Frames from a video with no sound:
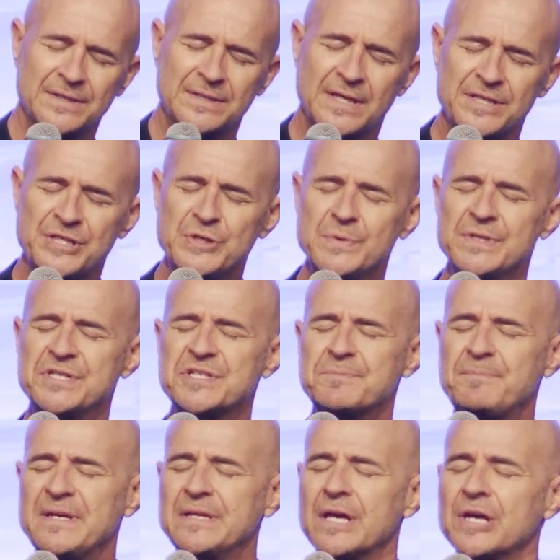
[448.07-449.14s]
that you would
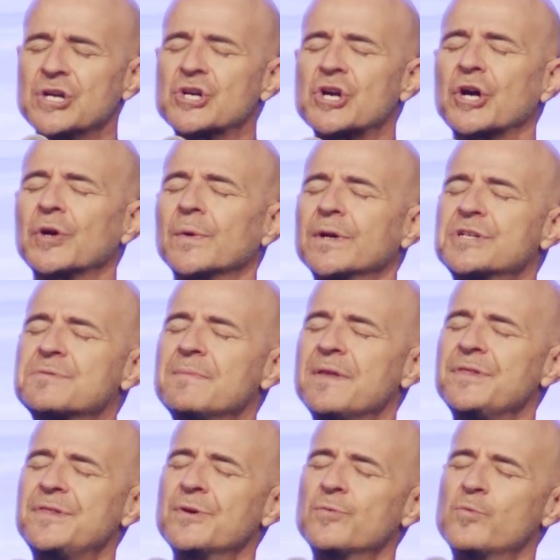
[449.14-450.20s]
speak
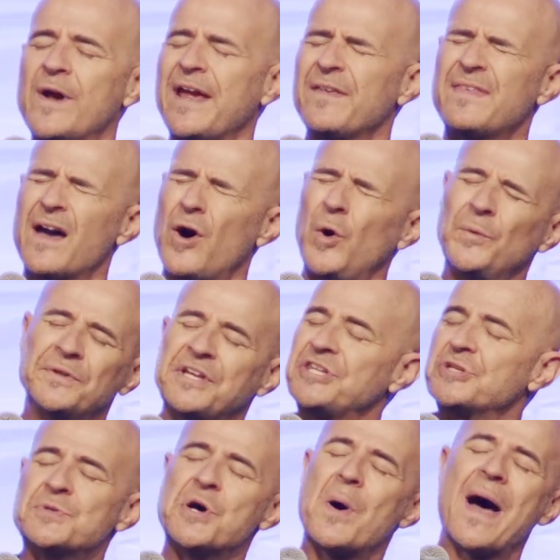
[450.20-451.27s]
encouragement the way that only
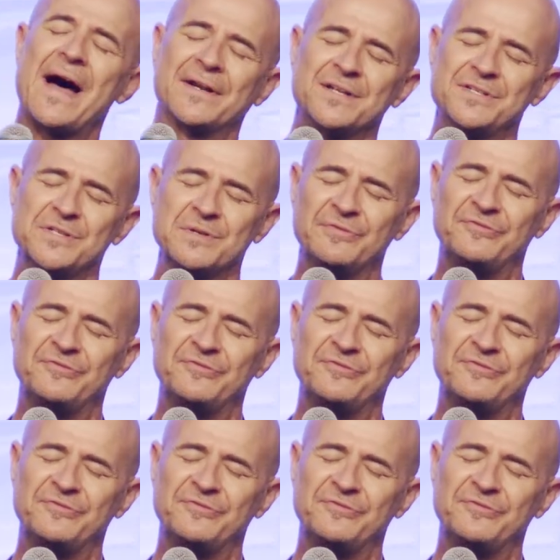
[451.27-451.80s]
you know how to do,